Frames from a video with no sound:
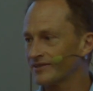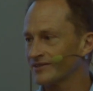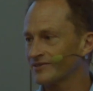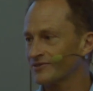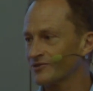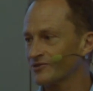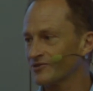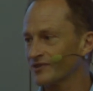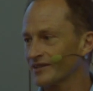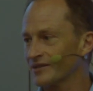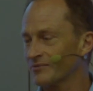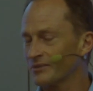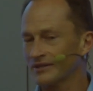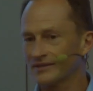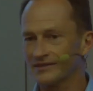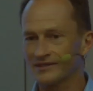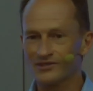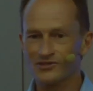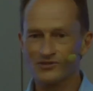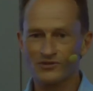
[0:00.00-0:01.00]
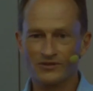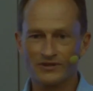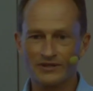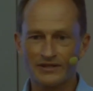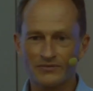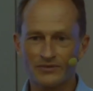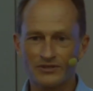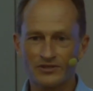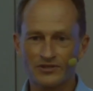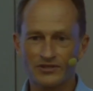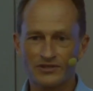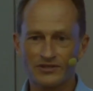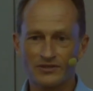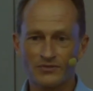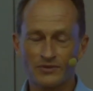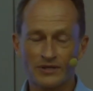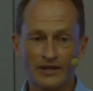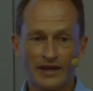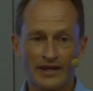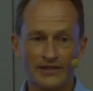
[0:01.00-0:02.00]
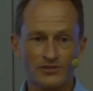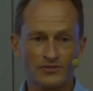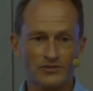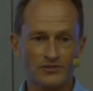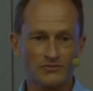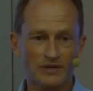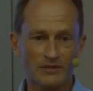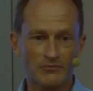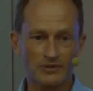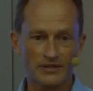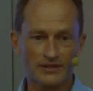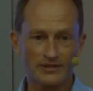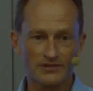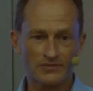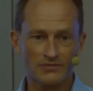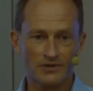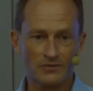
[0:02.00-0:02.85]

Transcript: sustainability story, which is green hydrogen membranes,